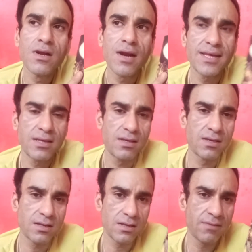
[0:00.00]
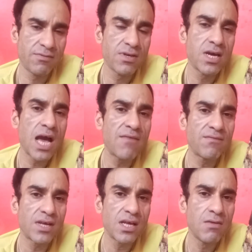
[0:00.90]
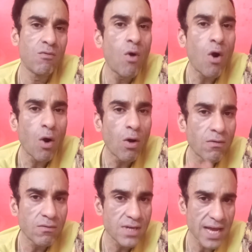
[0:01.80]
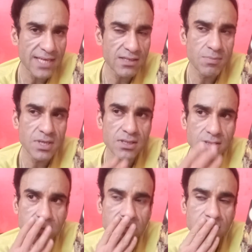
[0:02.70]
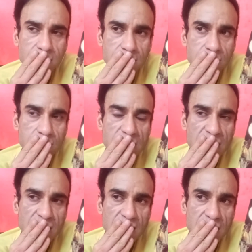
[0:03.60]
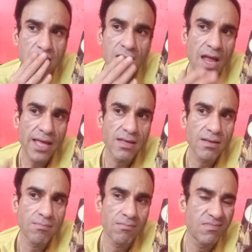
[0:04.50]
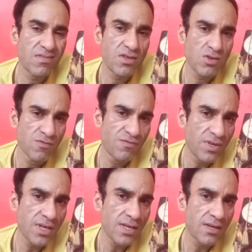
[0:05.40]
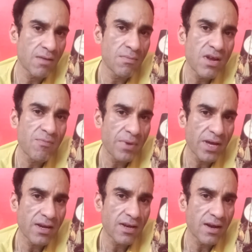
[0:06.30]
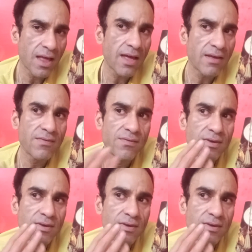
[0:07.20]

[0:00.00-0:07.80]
Like, if you have evolved as a person, like you've seen a bit of pain in life,